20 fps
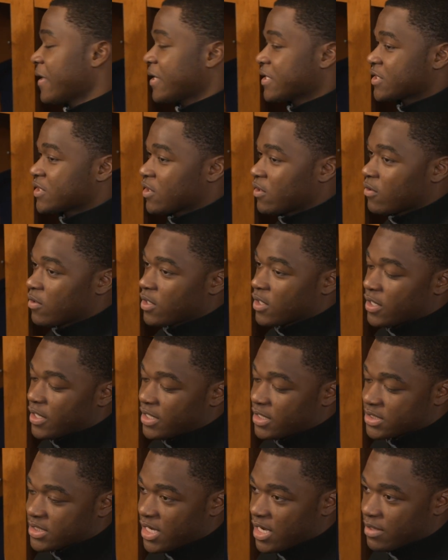So
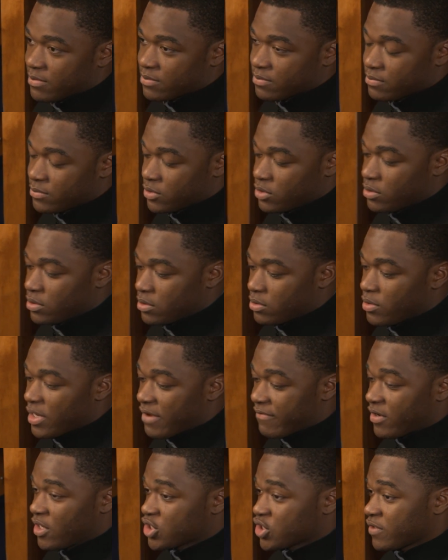anytime you
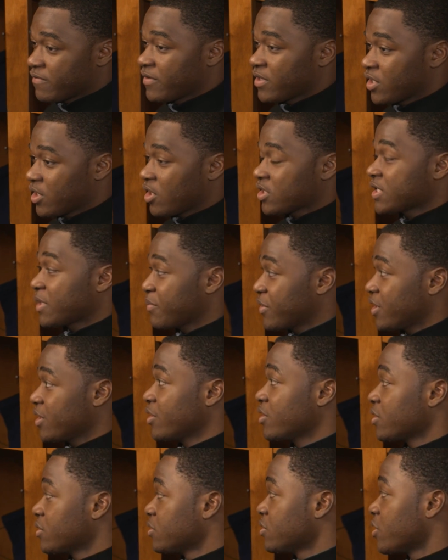have 150 yards, I
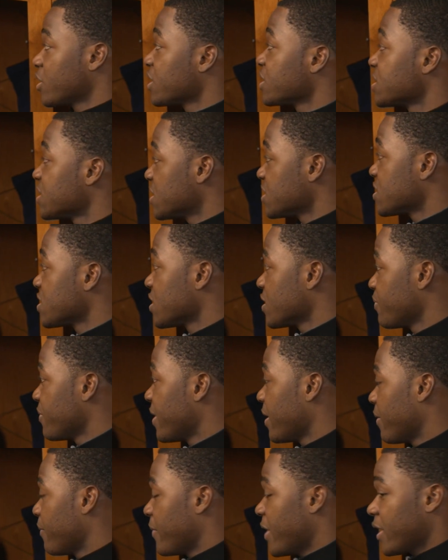mean, you're consistently
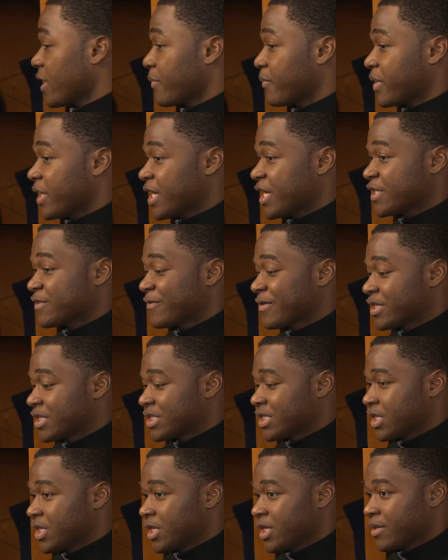making plays for the
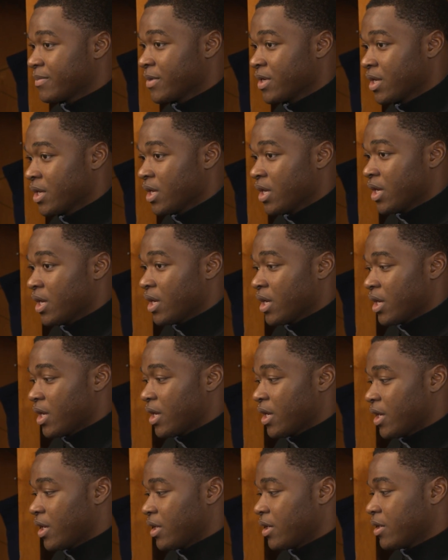team.
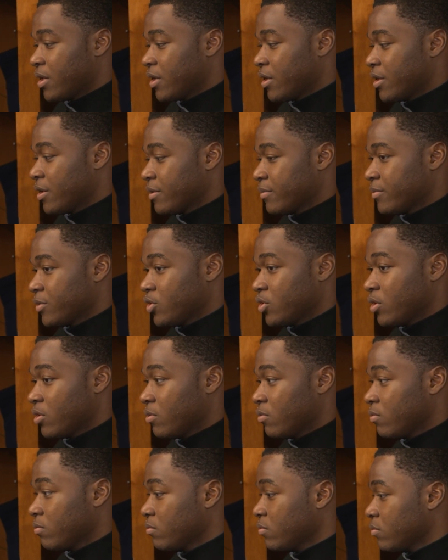And, you
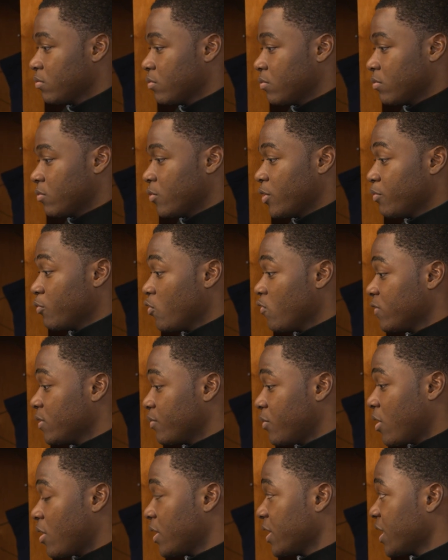know, we move the
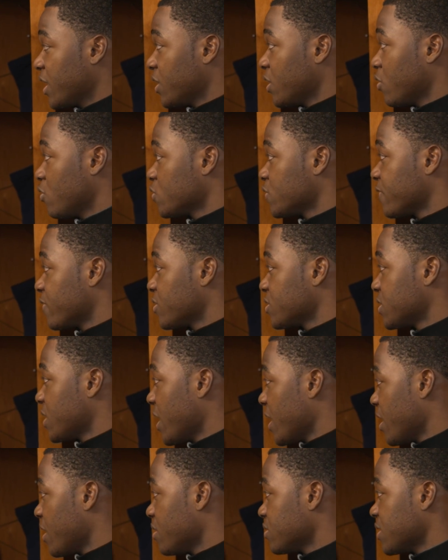ball and get those first
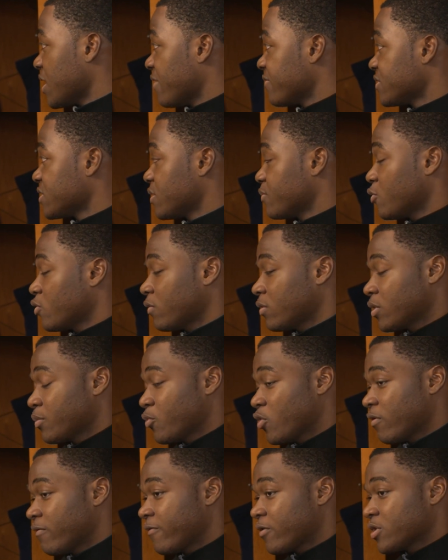downs, obviously the
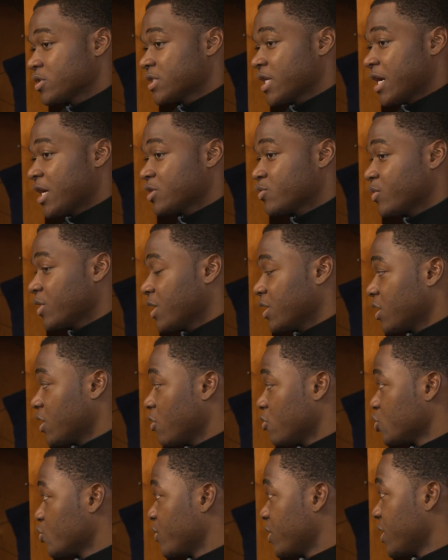more first downs we get, the
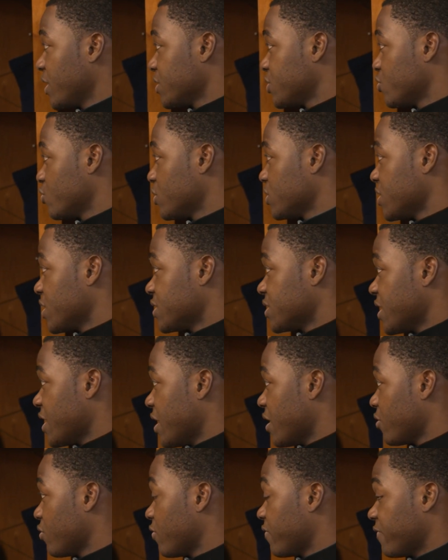closer we get to a
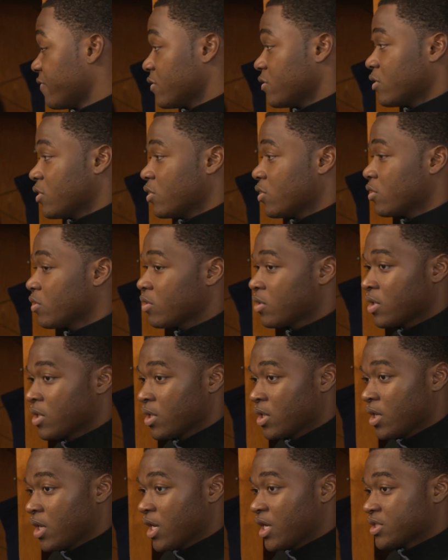touchdown or a field goal.
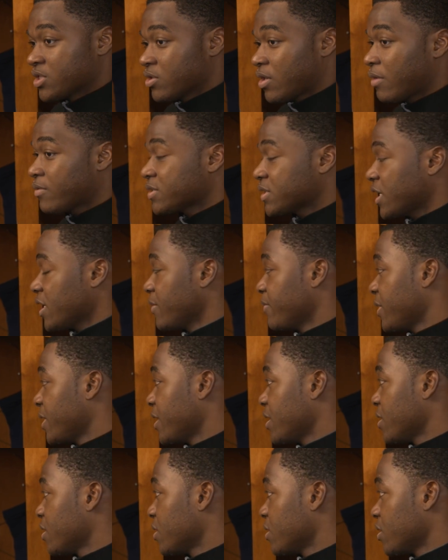And so I would say he
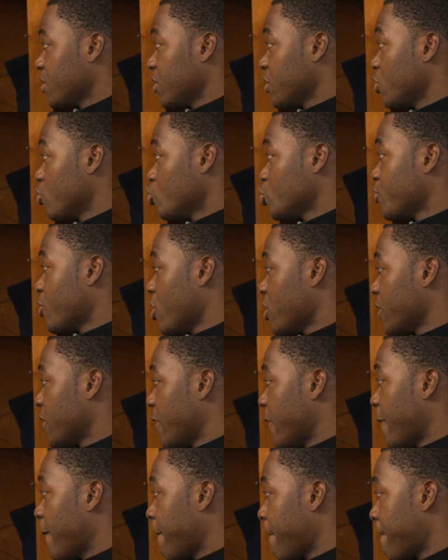played a huge part in
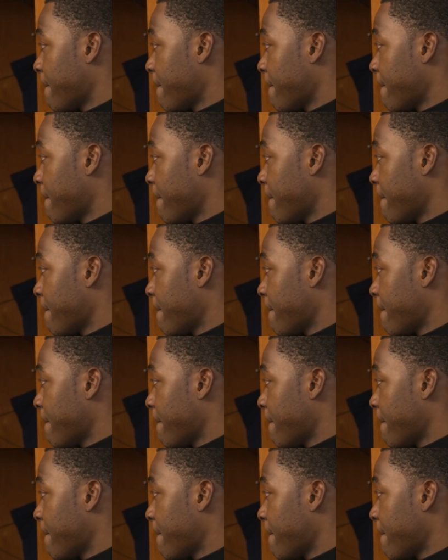that.